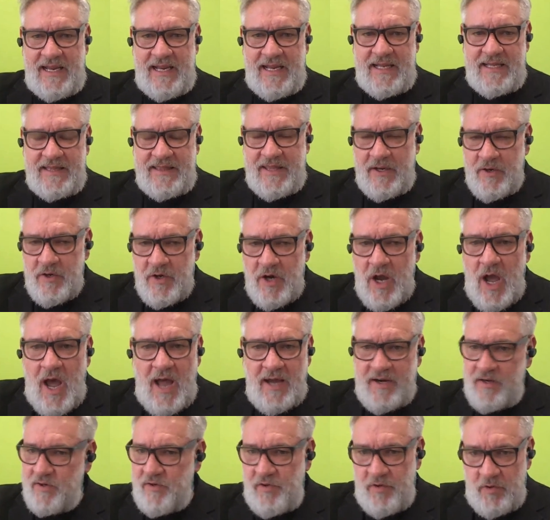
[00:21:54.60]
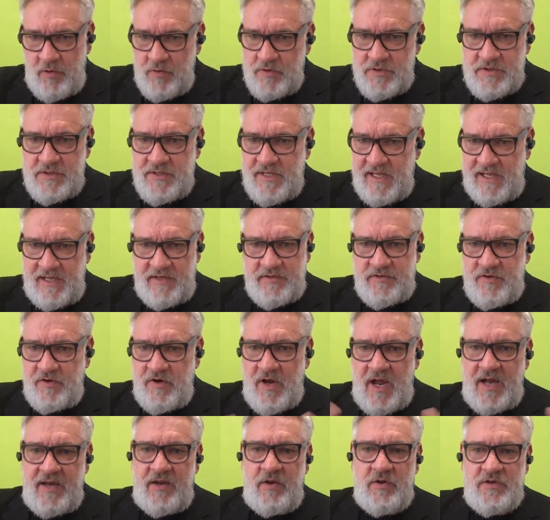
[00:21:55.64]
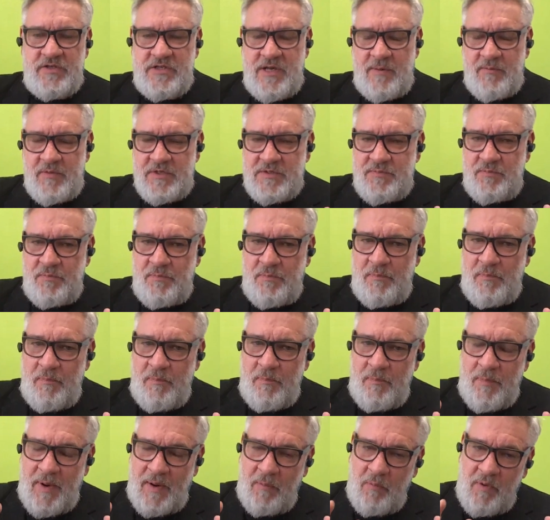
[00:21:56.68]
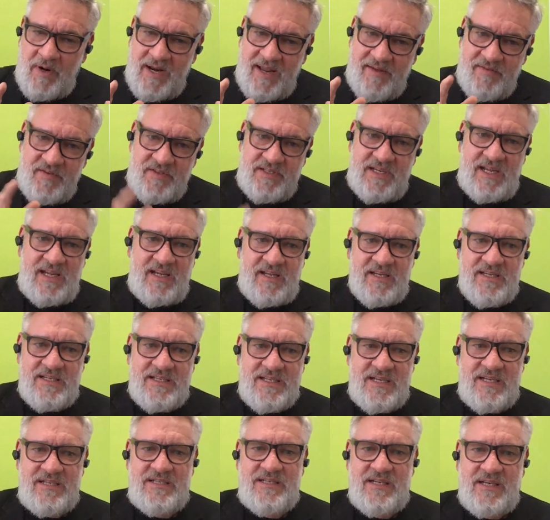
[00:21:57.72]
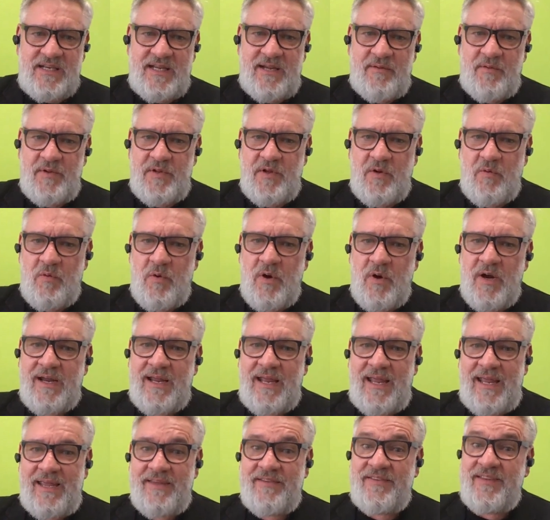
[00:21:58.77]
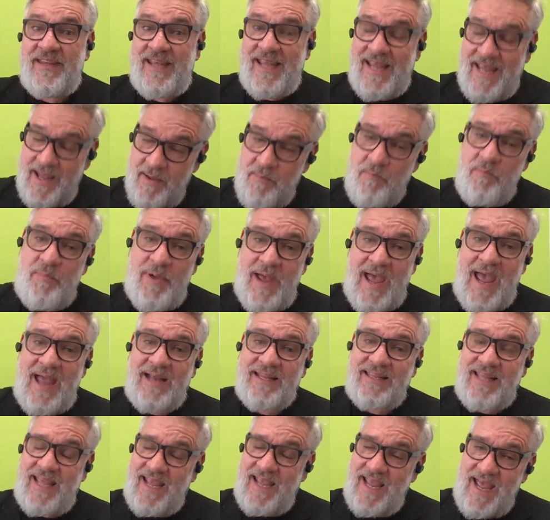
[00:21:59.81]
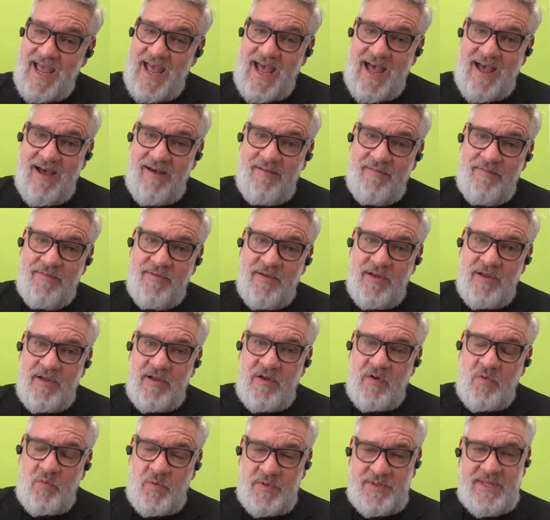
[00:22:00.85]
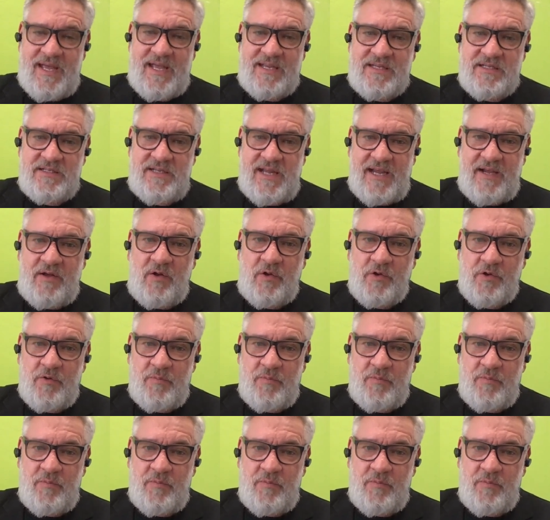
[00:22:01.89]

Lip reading: they're not huge things. They're not huge numbers. But what I've seen consistently with your work is the impact they have with that stakeholder